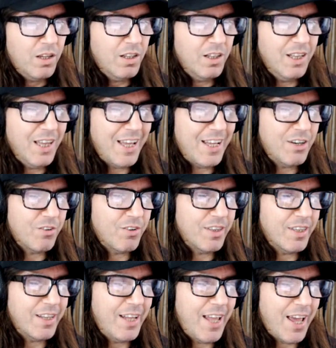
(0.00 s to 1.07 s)
later in
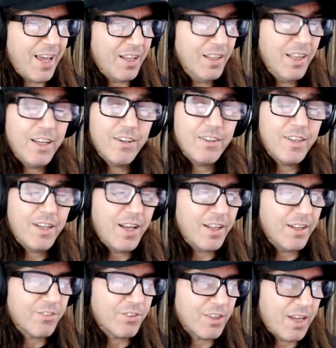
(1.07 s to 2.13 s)
the day. Later today,
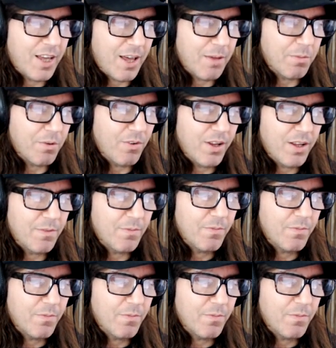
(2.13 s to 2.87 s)
that's going to happen, right?